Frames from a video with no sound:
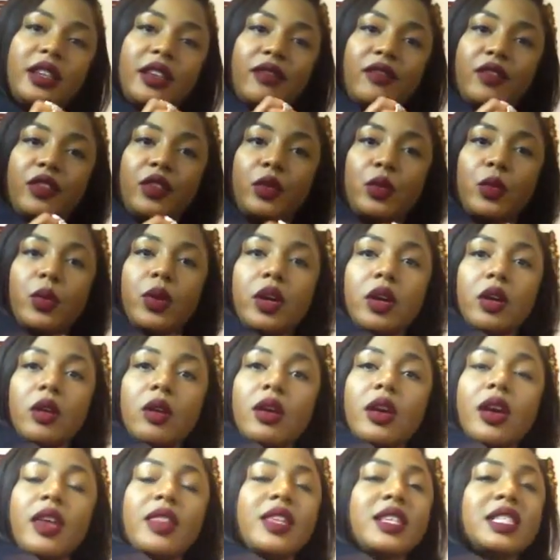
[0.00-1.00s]
if you
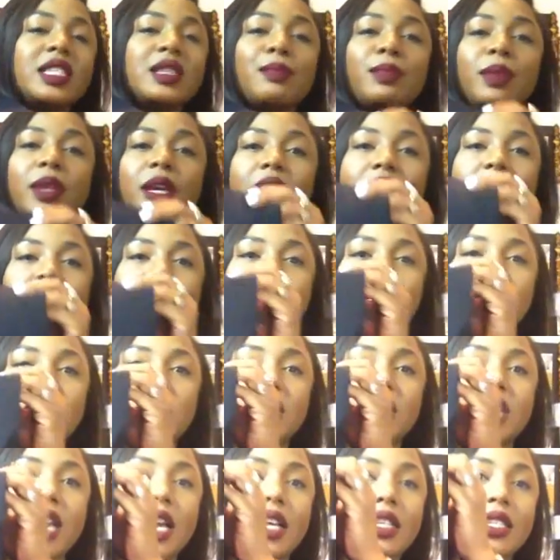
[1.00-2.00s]
will. And the split is
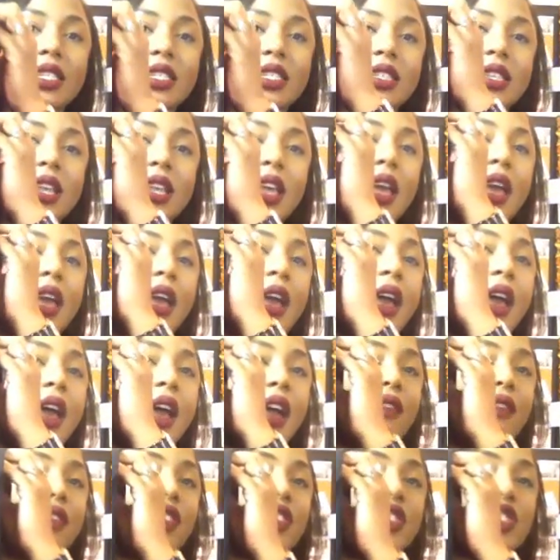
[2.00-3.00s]
just
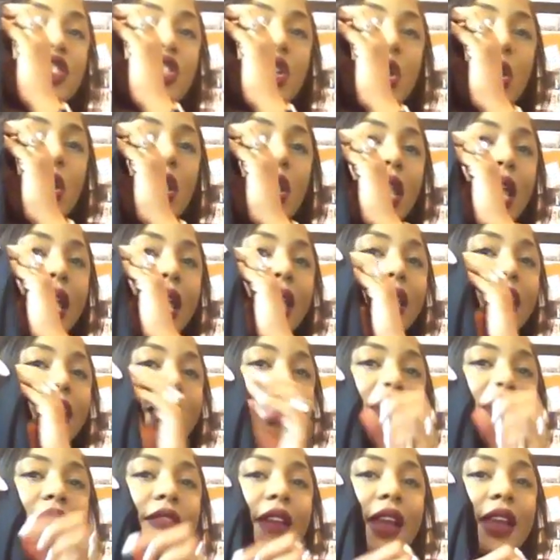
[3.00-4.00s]
ever so
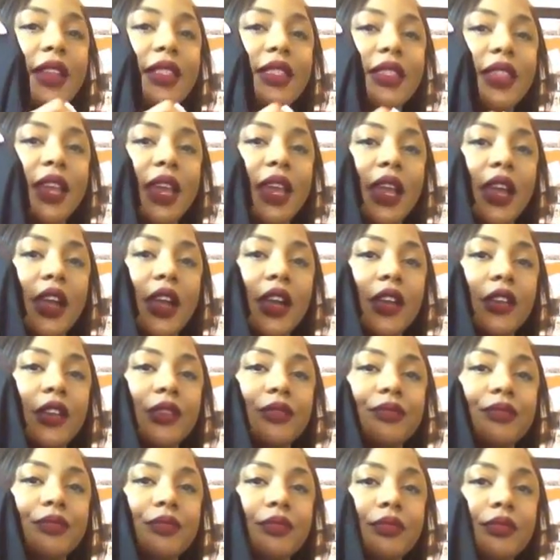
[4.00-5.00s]
lightly right
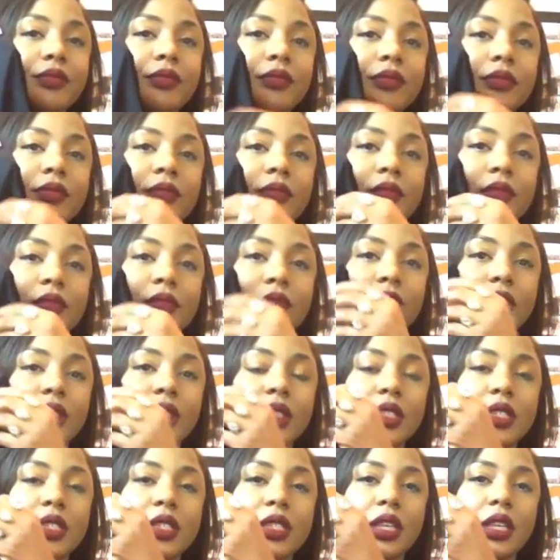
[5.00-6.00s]
there.
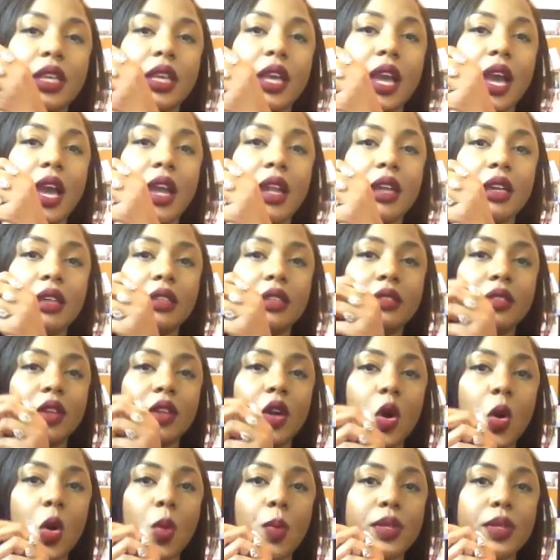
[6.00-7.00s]
Kind of
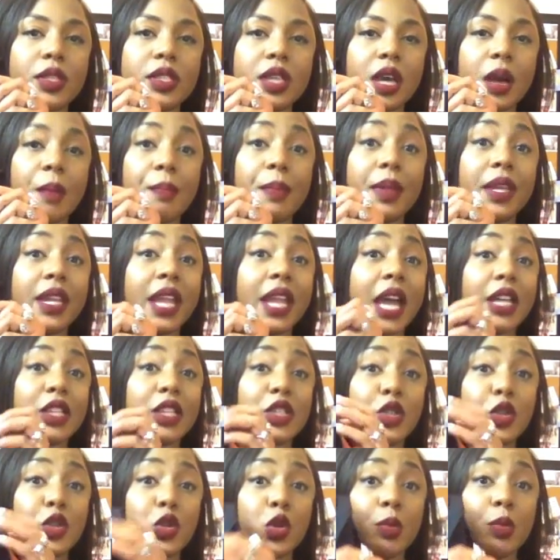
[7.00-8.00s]
opens up but
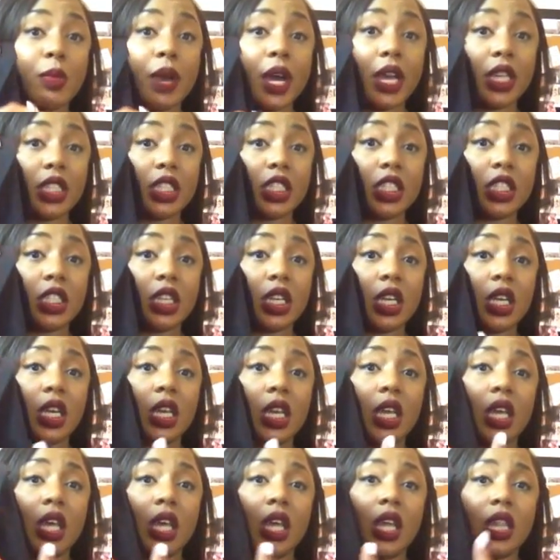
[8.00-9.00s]
not too much,
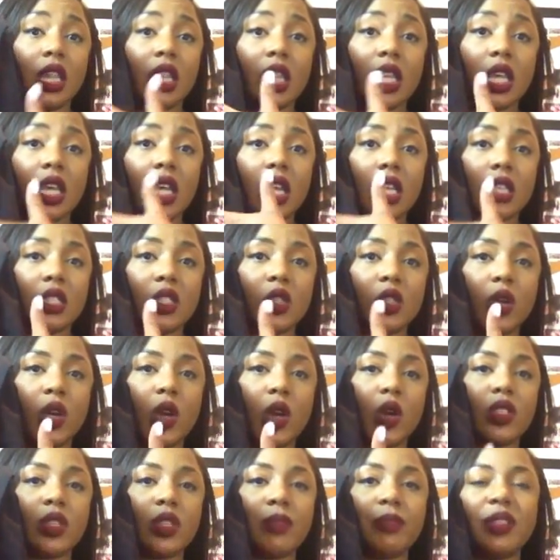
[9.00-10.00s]
and then so it
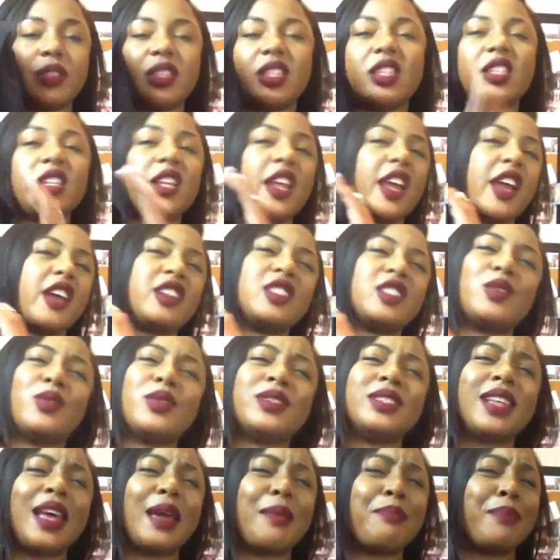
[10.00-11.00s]
goes up into there, so
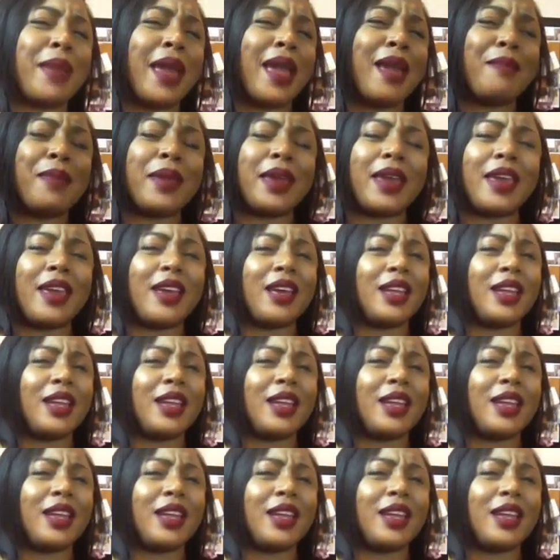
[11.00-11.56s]
it's like maybe